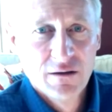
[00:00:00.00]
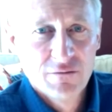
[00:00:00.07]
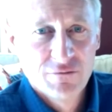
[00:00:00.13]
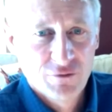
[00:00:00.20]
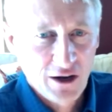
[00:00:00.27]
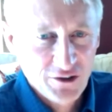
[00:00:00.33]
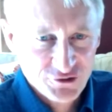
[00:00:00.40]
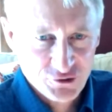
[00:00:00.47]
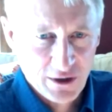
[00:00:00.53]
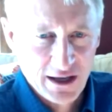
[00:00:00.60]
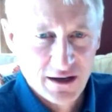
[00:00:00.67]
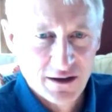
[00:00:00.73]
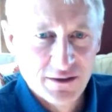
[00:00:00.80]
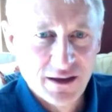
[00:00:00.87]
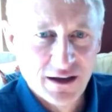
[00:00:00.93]

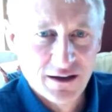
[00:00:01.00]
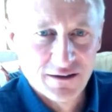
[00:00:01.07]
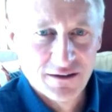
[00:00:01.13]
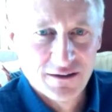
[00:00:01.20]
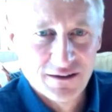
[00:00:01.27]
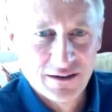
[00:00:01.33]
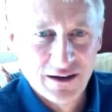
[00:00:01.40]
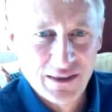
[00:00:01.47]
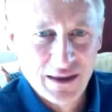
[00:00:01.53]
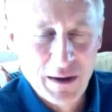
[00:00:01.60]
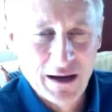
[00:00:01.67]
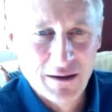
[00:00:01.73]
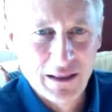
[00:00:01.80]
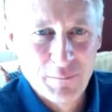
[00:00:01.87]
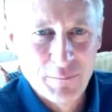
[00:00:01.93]
frustrated that you know they
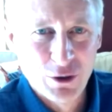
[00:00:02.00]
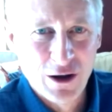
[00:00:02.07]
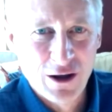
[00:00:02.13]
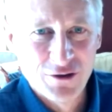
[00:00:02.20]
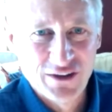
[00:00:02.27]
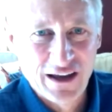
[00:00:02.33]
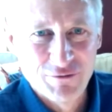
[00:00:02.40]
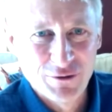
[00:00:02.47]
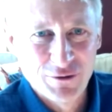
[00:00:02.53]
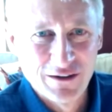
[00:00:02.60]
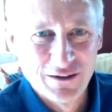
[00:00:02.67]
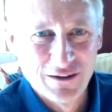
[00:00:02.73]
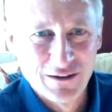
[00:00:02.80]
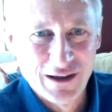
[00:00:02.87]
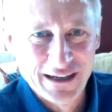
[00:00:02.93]
may they put all this effort
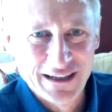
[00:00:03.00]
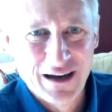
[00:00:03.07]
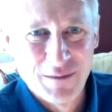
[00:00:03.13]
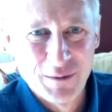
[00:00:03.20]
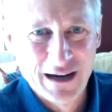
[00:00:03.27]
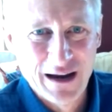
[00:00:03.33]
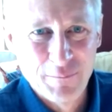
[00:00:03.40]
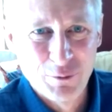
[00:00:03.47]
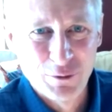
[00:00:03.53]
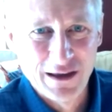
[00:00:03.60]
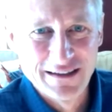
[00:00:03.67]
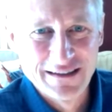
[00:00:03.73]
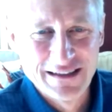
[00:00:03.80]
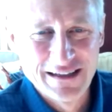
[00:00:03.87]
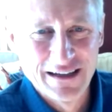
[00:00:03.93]
into like coming up with
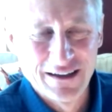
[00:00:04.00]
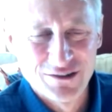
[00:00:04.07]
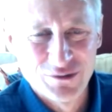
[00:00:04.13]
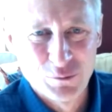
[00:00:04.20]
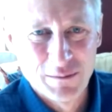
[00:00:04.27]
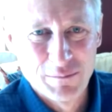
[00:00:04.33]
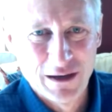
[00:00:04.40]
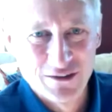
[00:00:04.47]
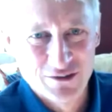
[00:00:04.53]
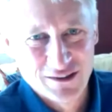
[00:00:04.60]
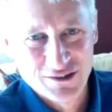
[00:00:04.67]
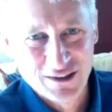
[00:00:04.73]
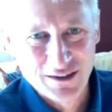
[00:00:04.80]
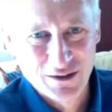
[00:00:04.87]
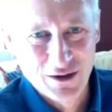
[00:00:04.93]
ideas, and we basically
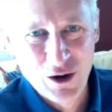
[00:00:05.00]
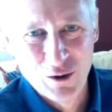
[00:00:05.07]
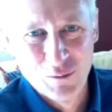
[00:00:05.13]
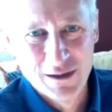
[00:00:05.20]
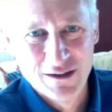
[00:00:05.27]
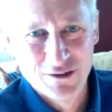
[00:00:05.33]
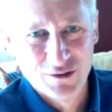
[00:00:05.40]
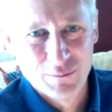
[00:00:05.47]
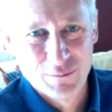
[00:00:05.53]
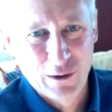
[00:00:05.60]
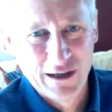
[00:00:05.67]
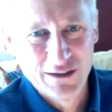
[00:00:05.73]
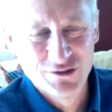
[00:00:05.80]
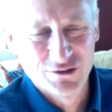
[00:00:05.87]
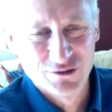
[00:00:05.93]
say no because the
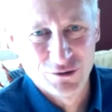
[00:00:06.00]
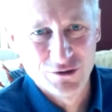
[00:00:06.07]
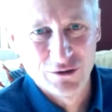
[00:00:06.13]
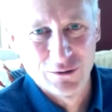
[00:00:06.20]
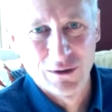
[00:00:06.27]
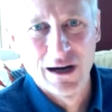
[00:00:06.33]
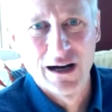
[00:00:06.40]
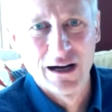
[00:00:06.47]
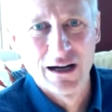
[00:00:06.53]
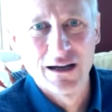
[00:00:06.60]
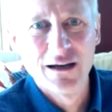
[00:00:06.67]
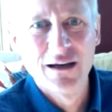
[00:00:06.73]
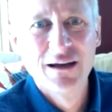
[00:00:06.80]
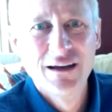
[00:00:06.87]
prices are too high.